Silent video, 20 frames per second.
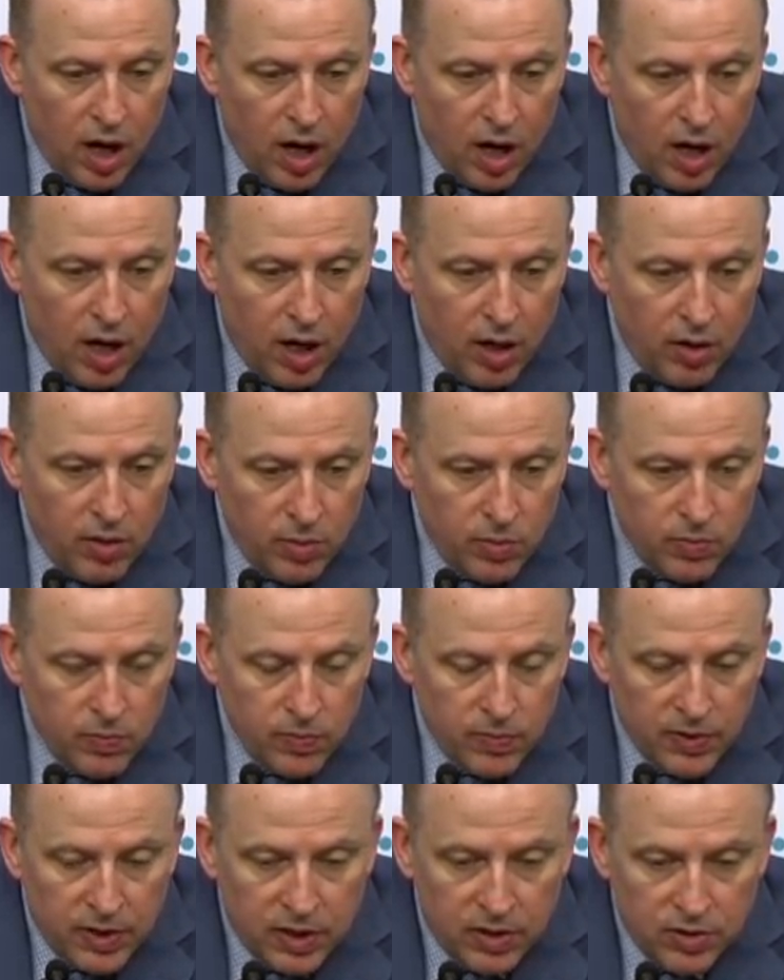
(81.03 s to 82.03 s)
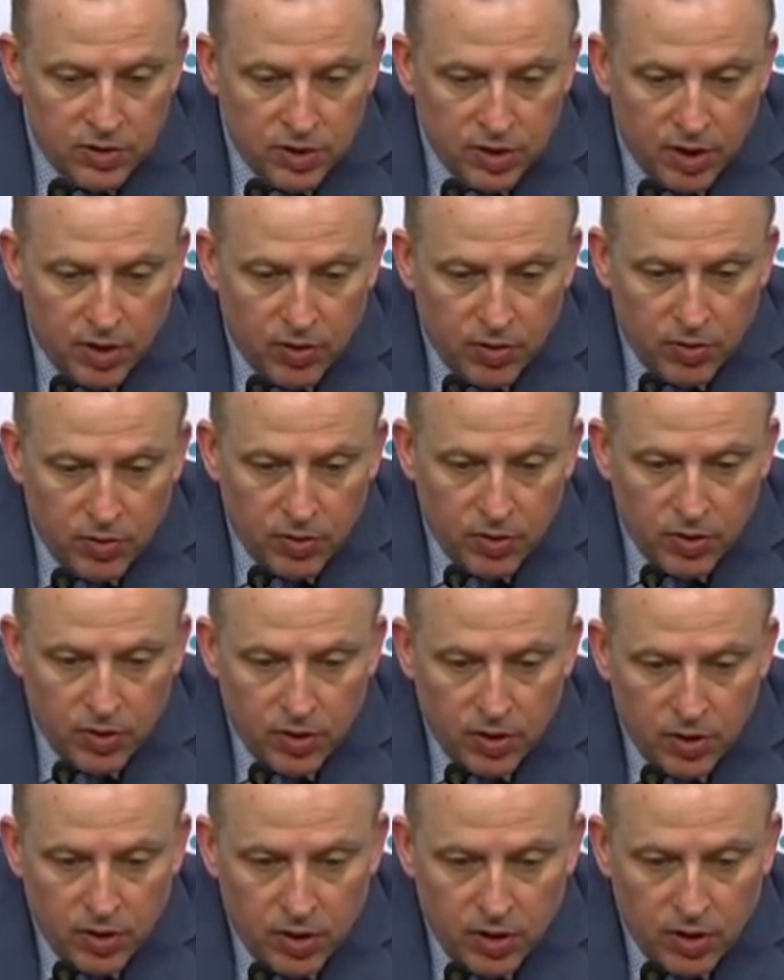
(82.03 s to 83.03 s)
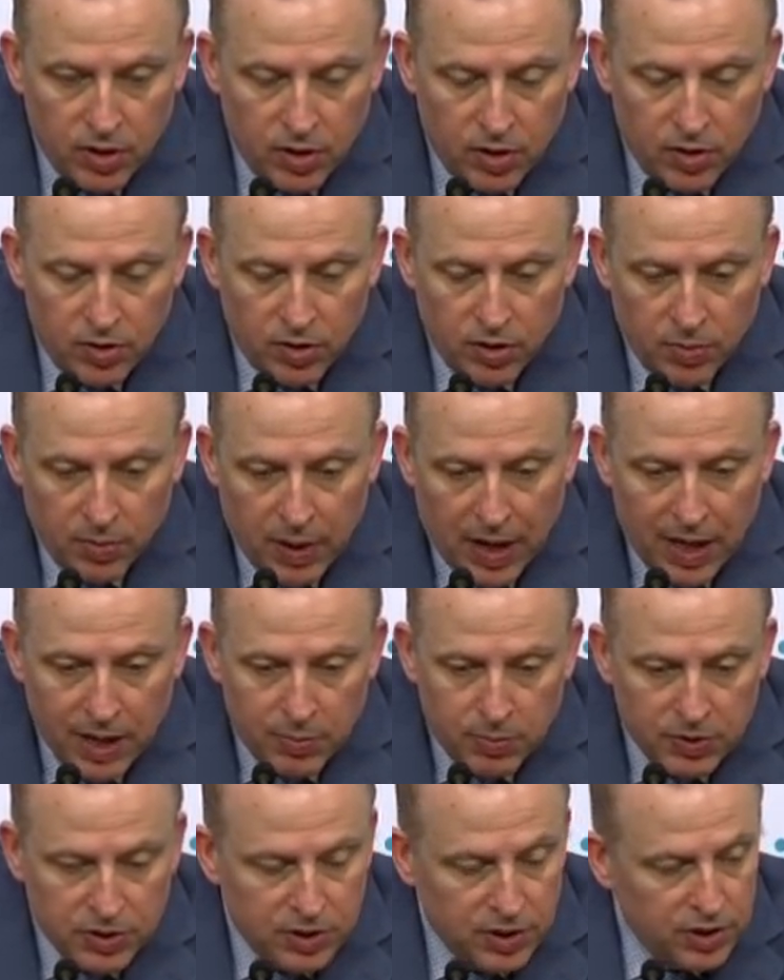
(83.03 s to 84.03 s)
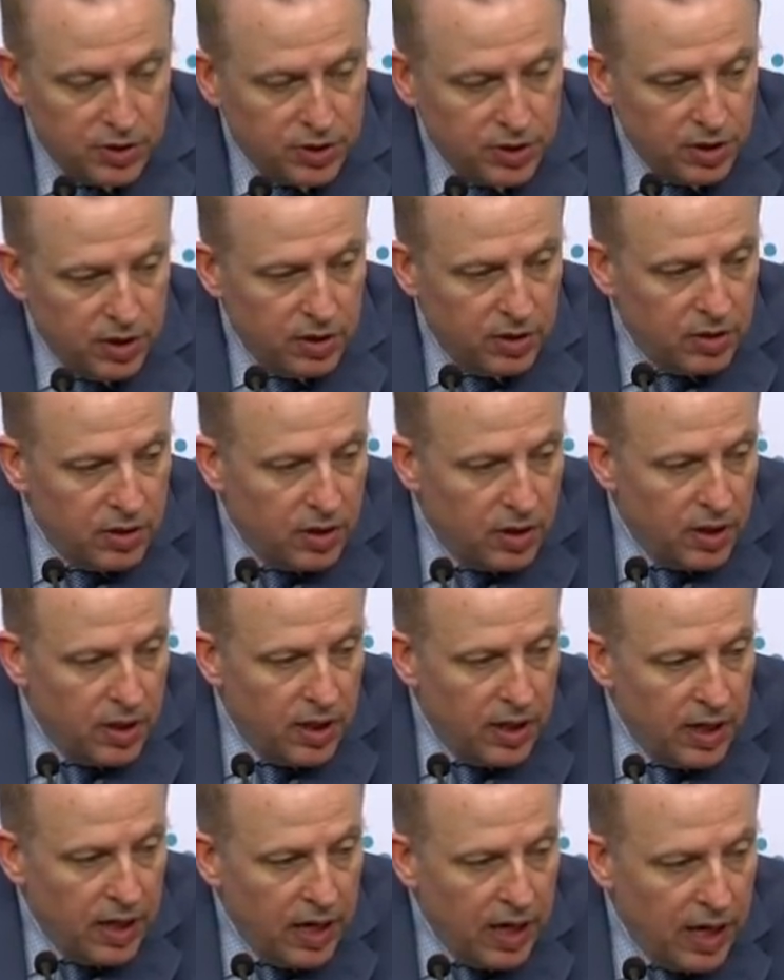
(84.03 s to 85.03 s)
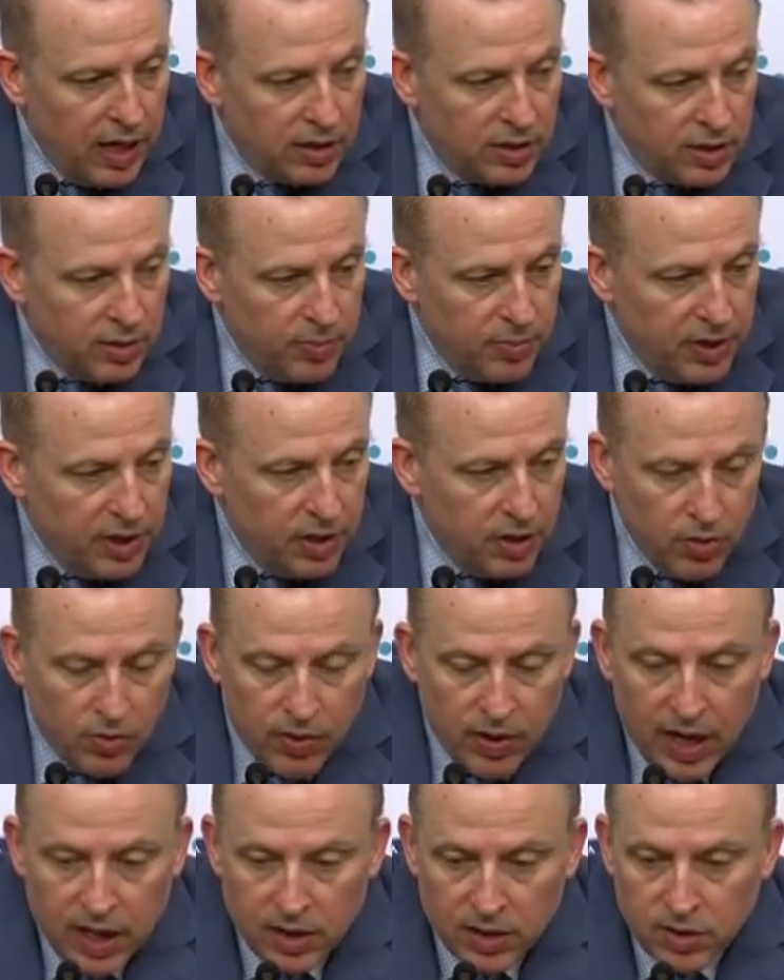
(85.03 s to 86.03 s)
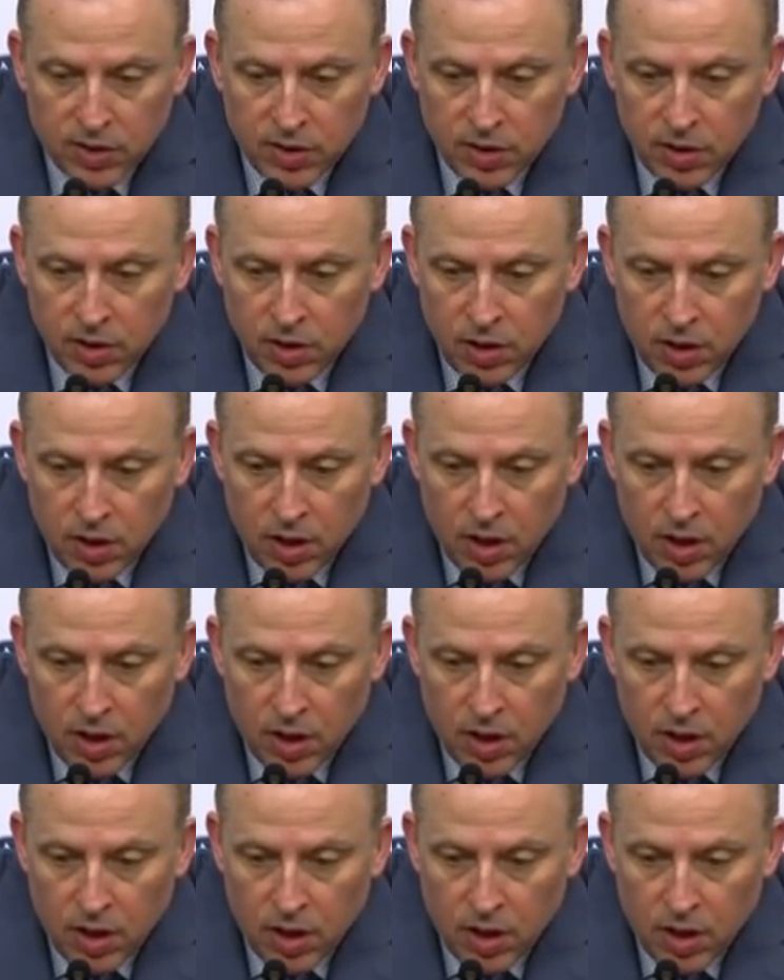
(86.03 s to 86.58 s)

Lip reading: And so your body position has to be correct.